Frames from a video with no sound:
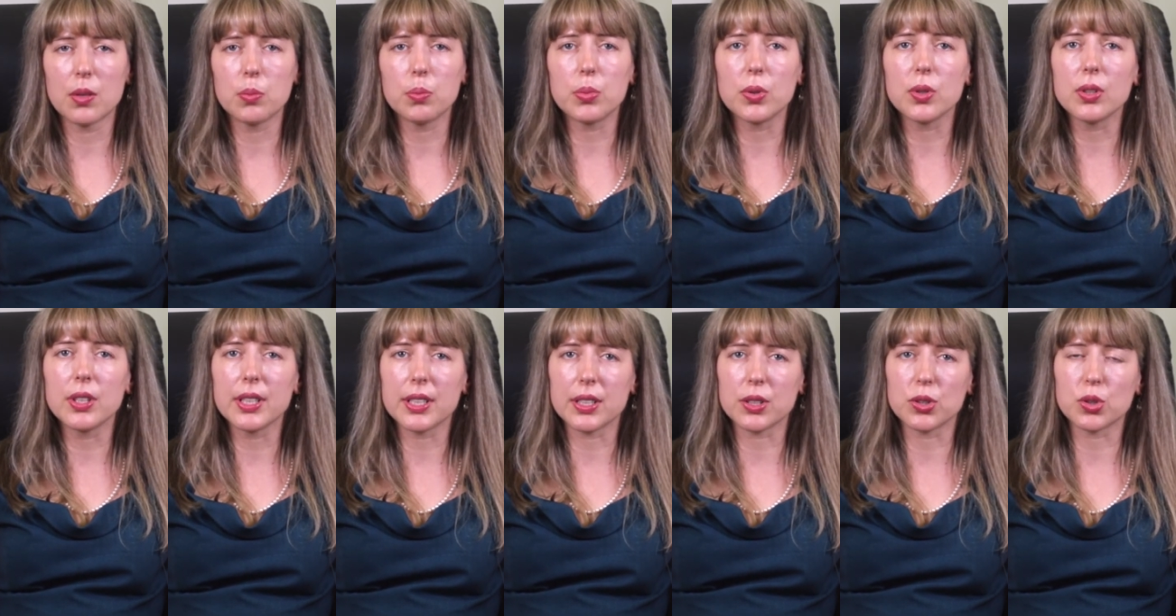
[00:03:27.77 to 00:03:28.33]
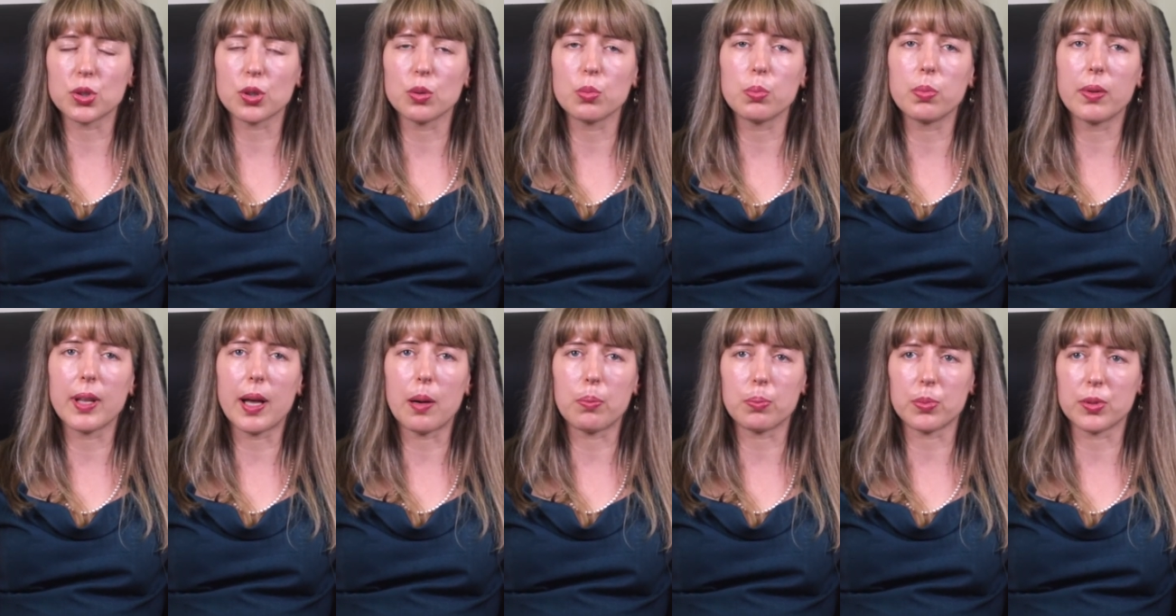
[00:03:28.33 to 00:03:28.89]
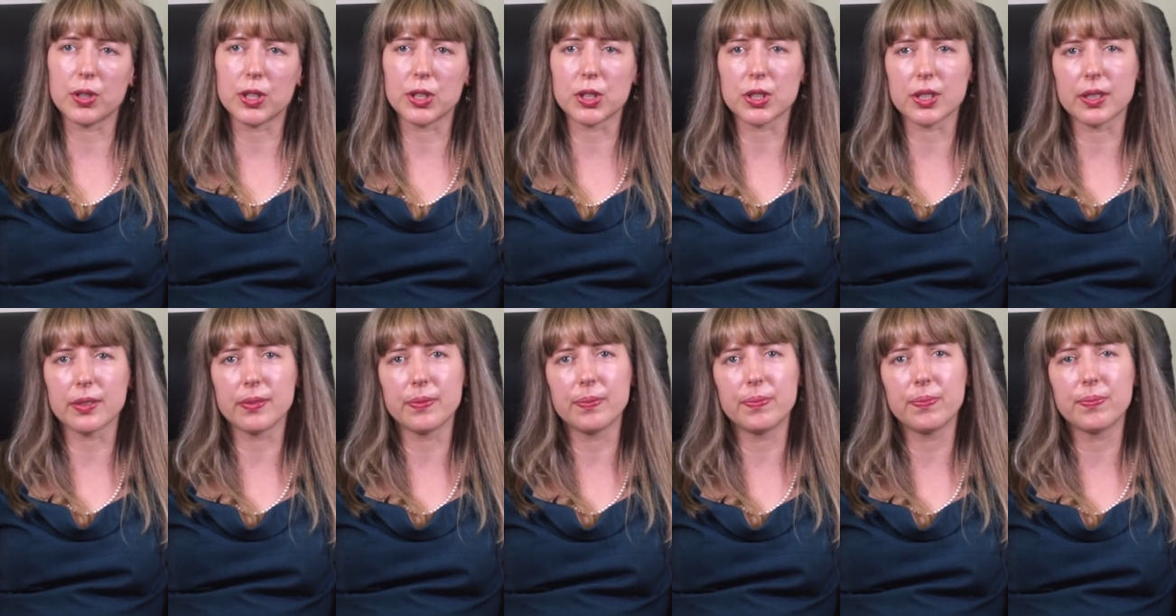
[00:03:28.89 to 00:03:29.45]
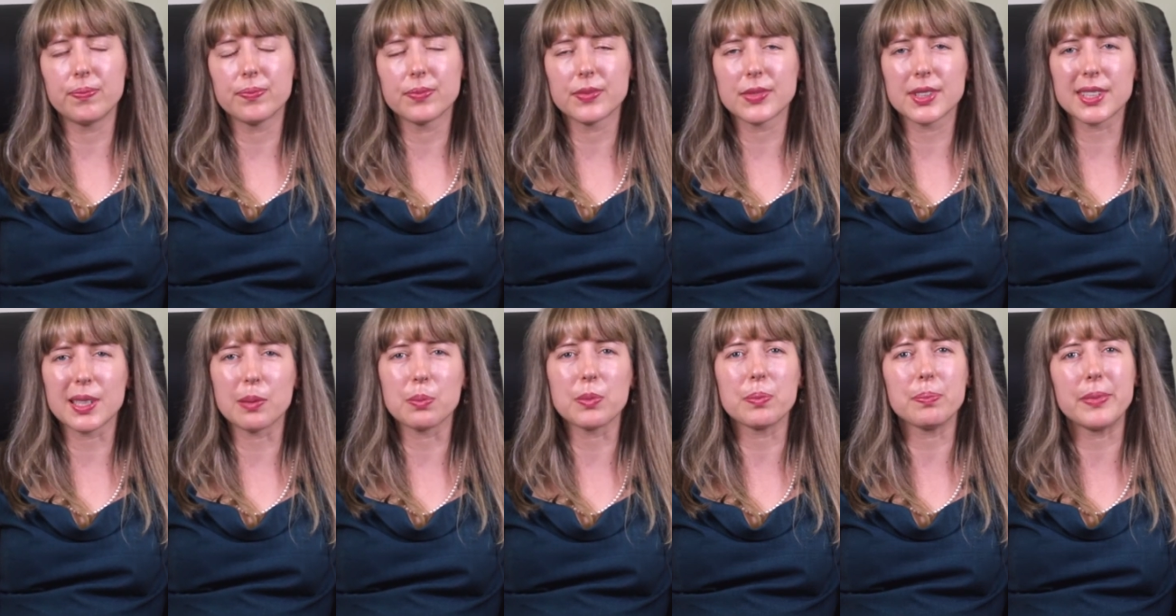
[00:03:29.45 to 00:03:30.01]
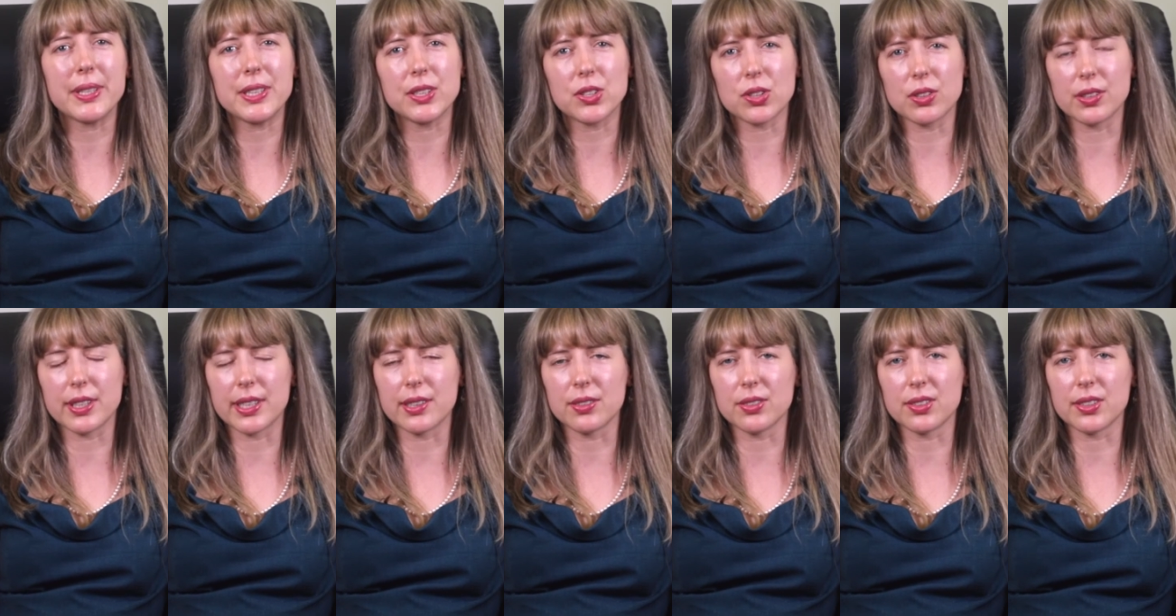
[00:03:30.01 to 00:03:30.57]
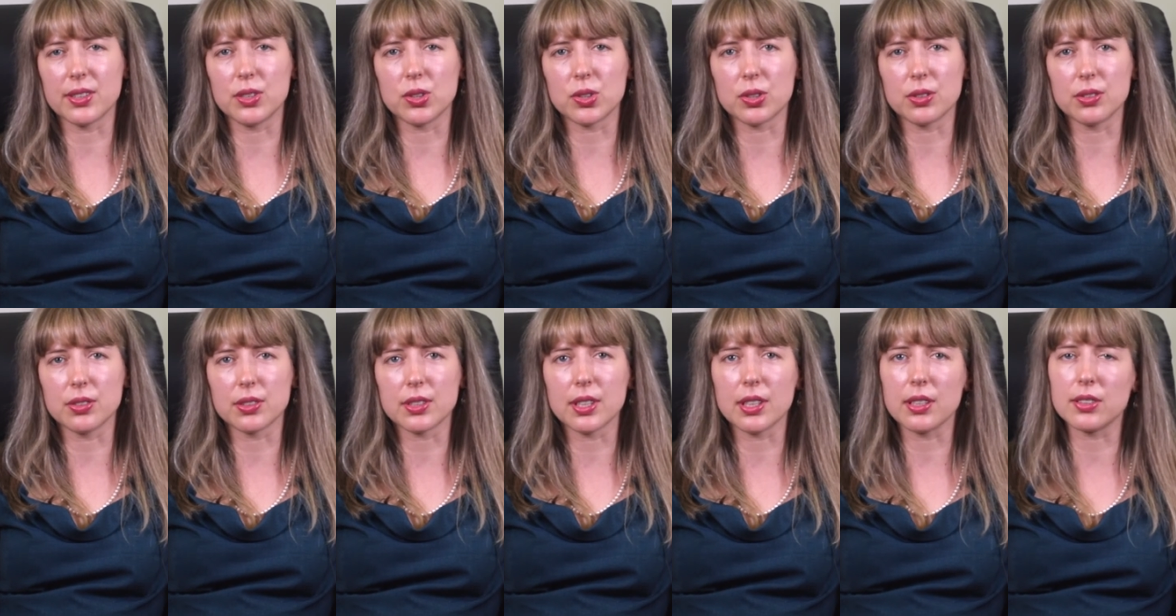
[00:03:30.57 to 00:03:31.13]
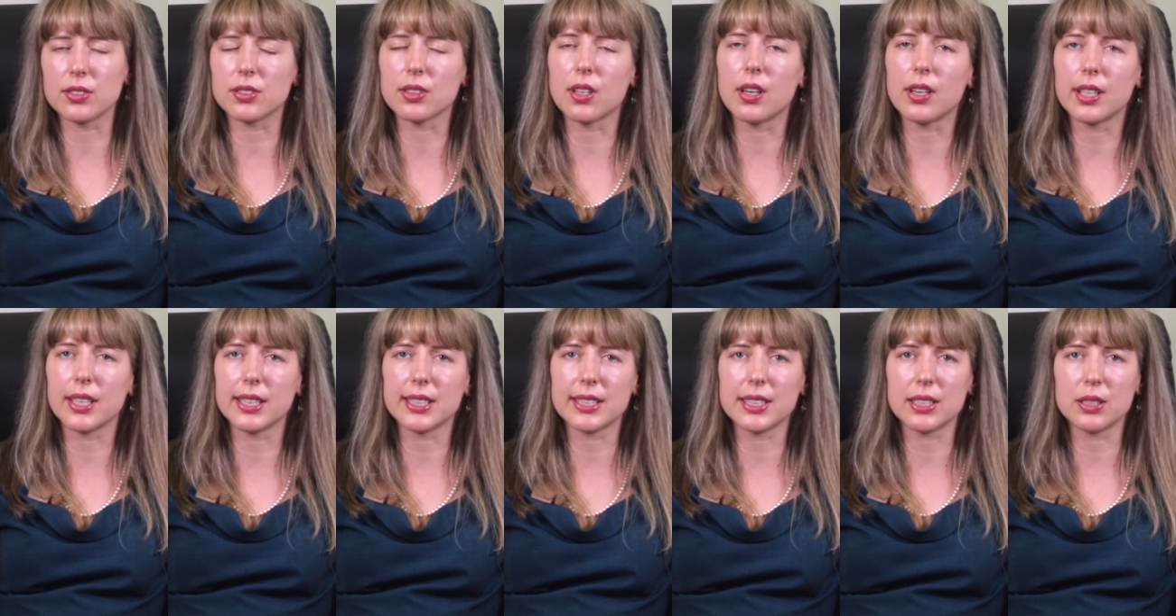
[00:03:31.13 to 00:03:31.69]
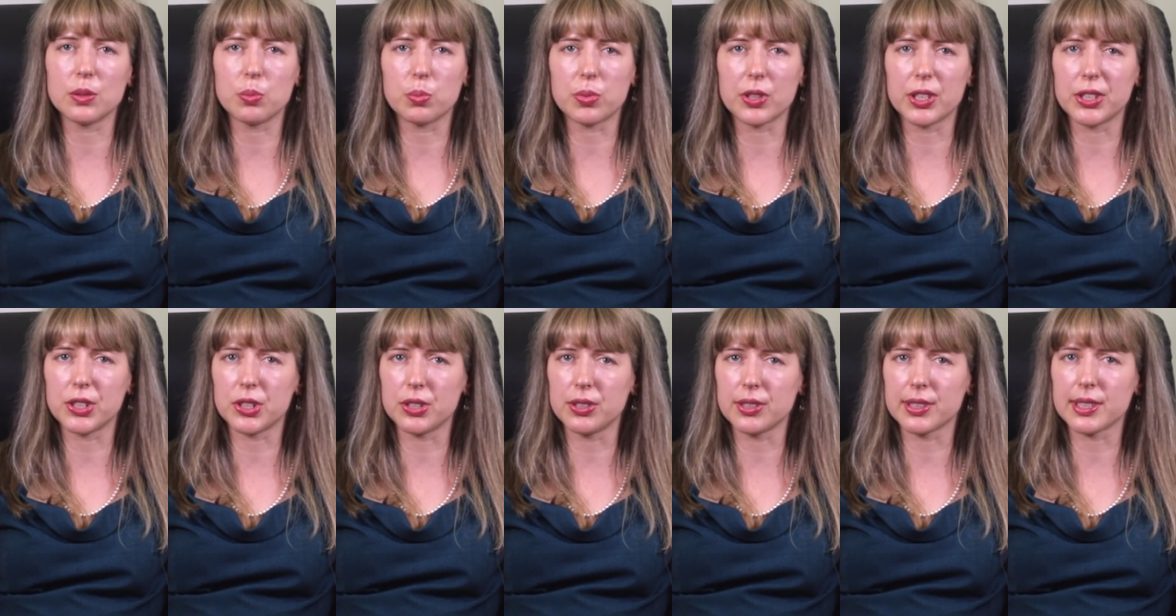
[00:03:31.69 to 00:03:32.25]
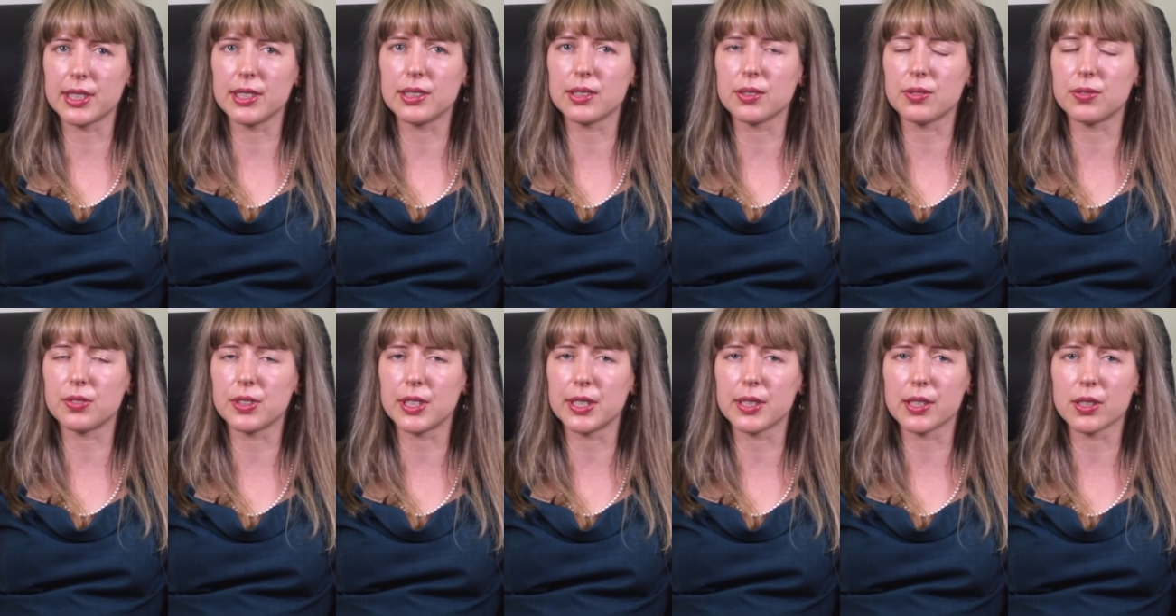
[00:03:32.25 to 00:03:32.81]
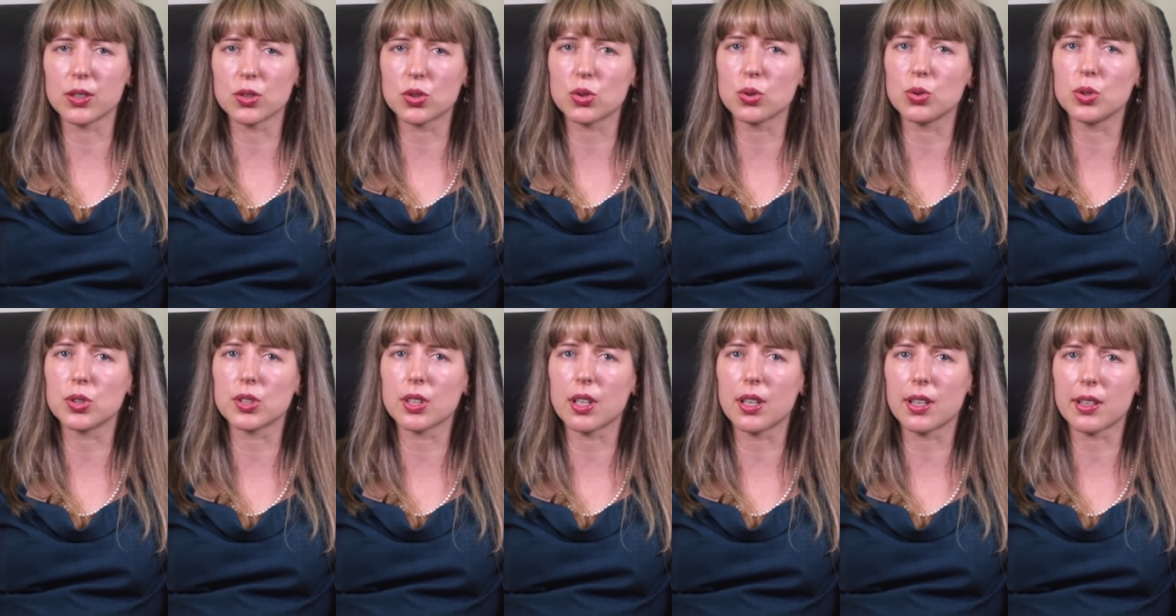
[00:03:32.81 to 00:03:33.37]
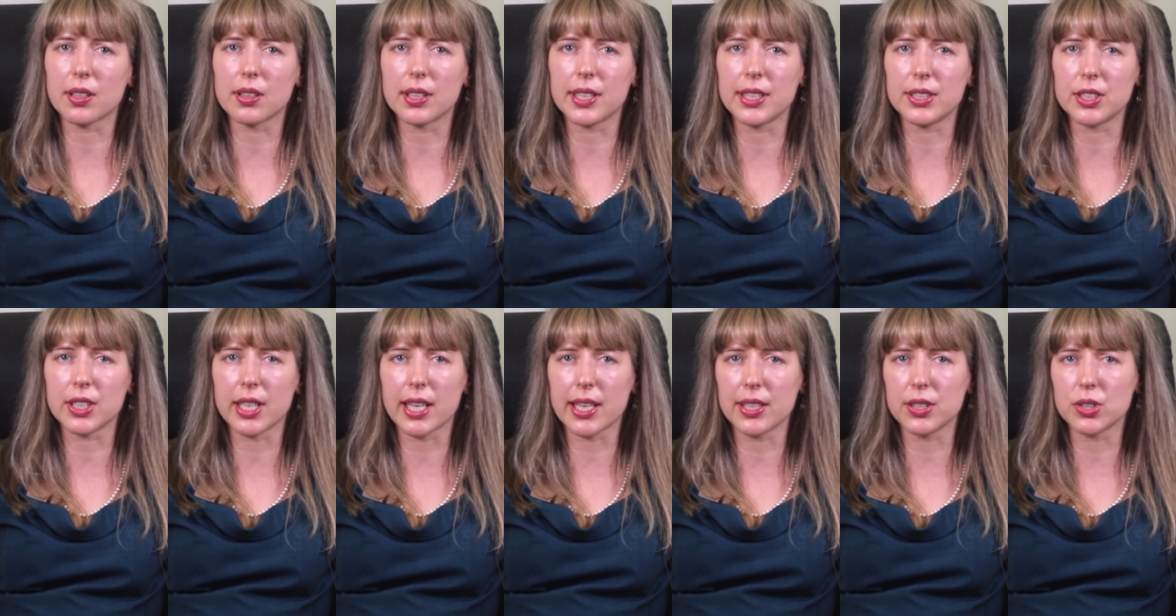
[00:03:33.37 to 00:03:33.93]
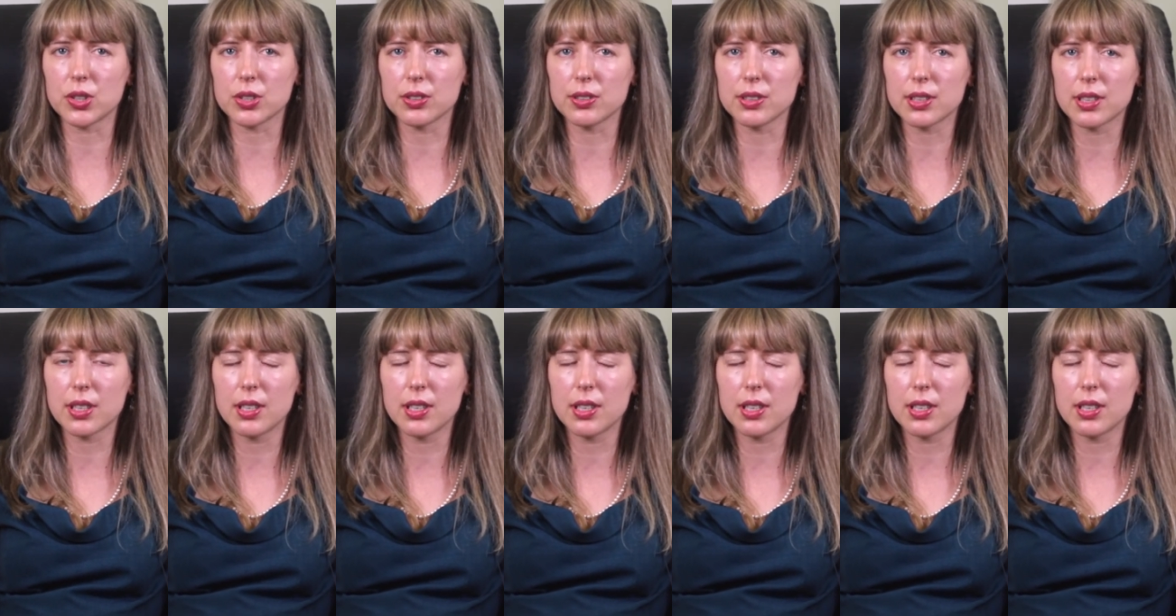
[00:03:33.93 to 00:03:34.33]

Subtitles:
poorly controlled blood pressure, some mental health issues, anxiety, depression, schizophrenia, suicidal ideation.